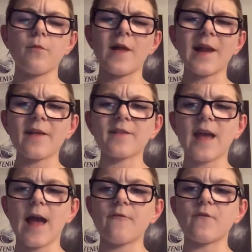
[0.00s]
the last
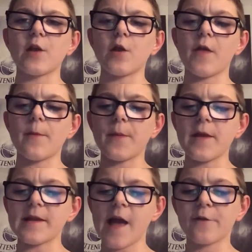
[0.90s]
game, Villa, they
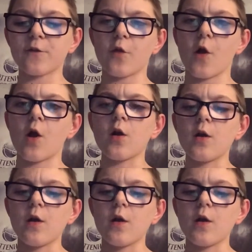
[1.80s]
beat Leicester.